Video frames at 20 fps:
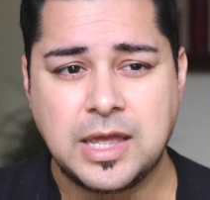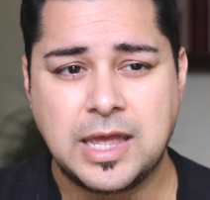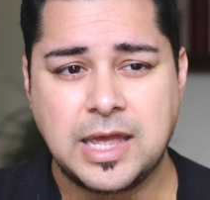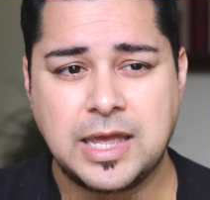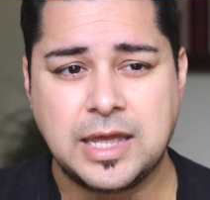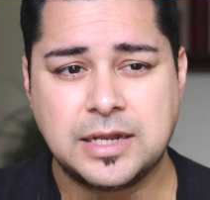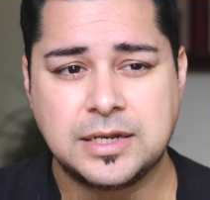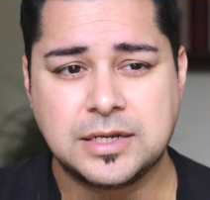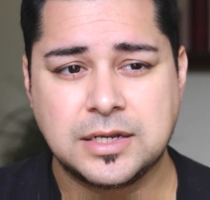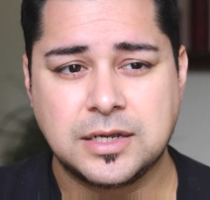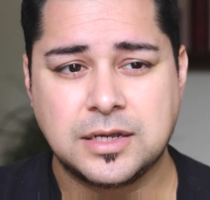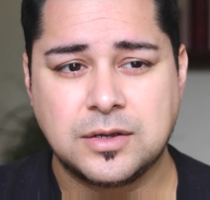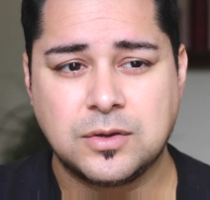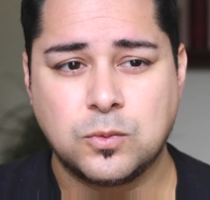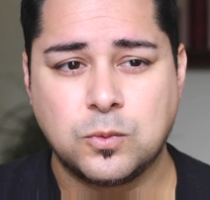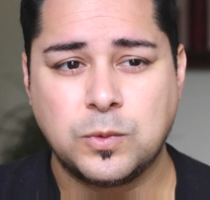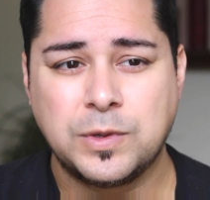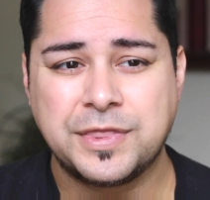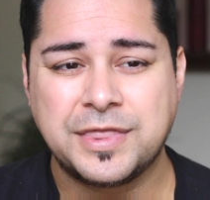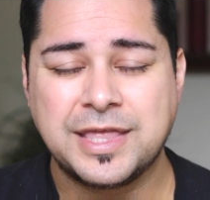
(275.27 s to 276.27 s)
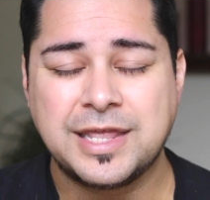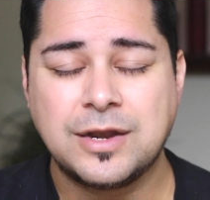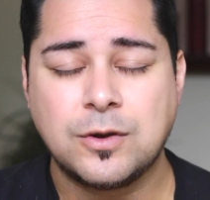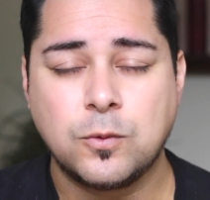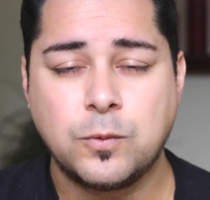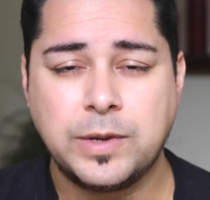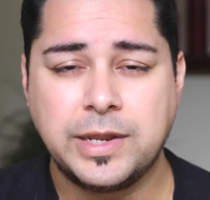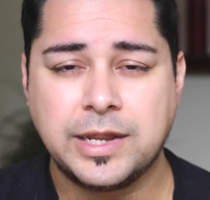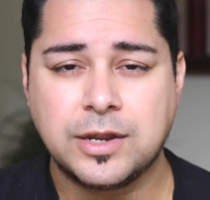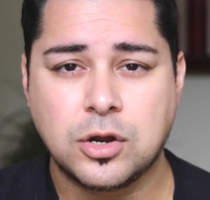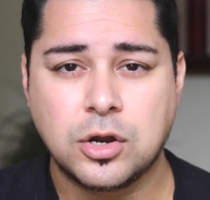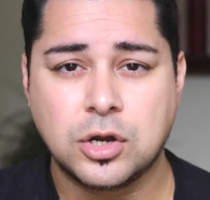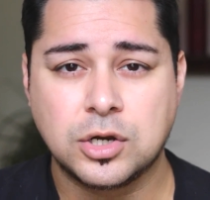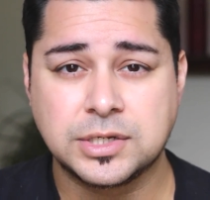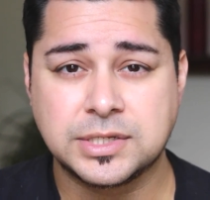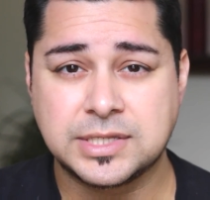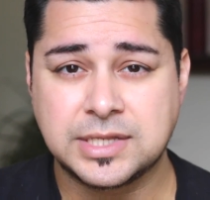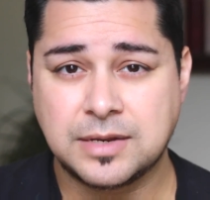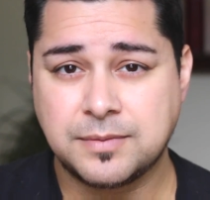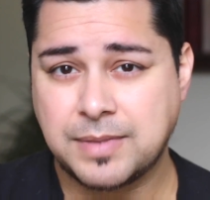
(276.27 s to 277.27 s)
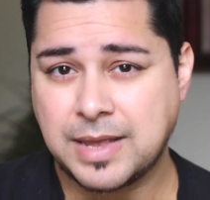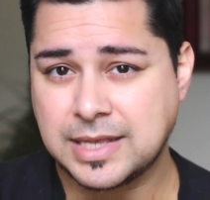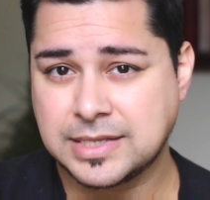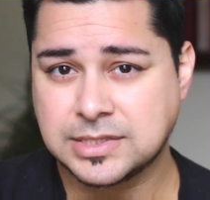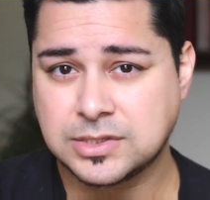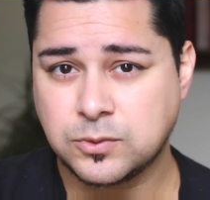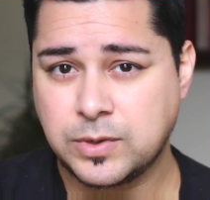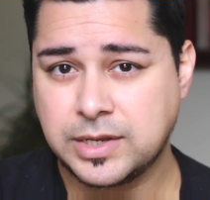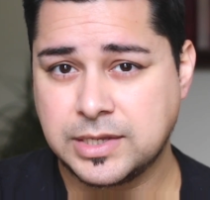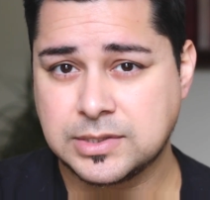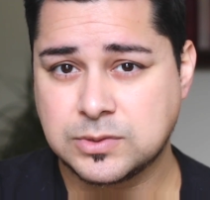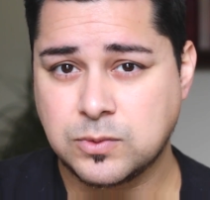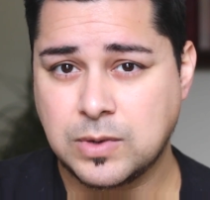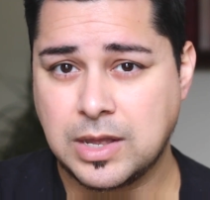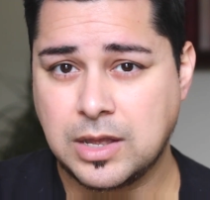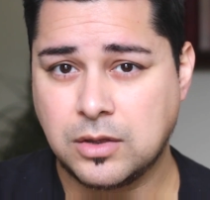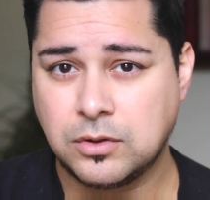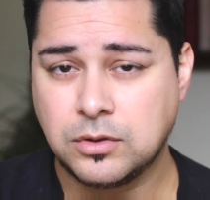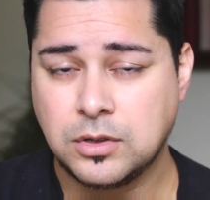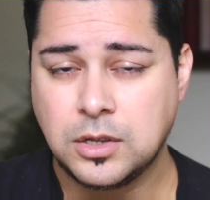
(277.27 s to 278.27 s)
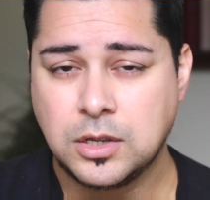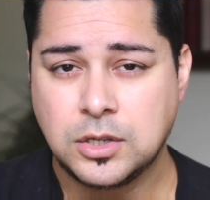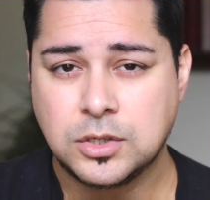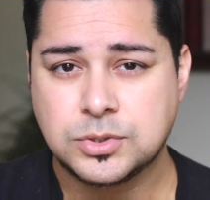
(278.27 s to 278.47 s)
And within a week, her son passed away as well.